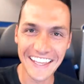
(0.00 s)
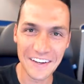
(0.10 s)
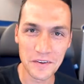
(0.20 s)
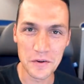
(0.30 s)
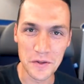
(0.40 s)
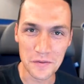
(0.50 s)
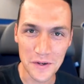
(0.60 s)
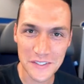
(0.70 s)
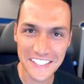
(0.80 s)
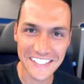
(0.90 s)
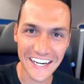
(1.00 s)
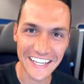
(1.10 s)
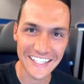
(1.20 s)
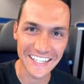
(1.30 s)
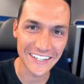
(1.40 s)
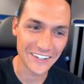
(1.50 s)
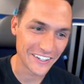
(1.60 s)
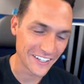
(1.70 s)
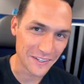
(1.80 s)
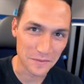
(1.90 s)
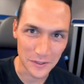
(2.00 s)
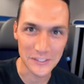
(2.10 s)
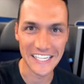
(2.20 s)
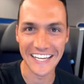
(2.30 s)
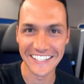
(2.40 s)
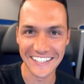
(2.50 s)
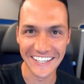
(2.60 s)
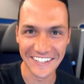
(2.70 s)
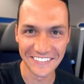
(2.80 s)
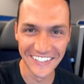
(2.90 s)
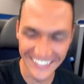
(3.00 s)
I think we were the most excited to get on and the most sad to leave.